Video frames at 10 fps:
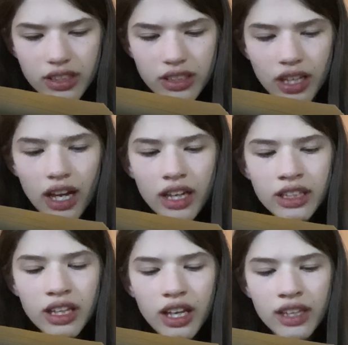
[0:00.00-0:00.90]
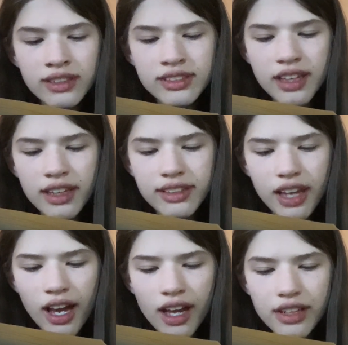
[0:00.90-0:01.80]
9 hens had
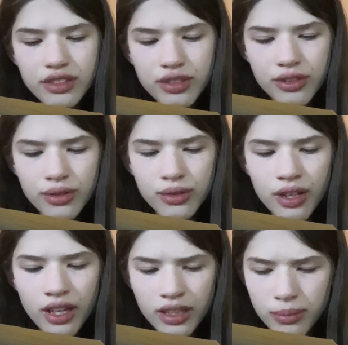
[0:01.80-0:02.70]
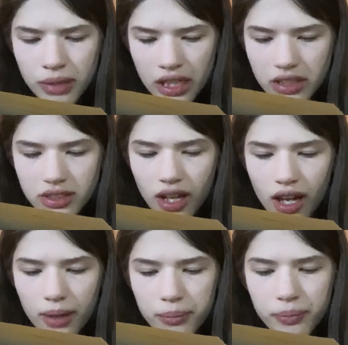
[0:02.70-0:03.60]
died too in the meantime.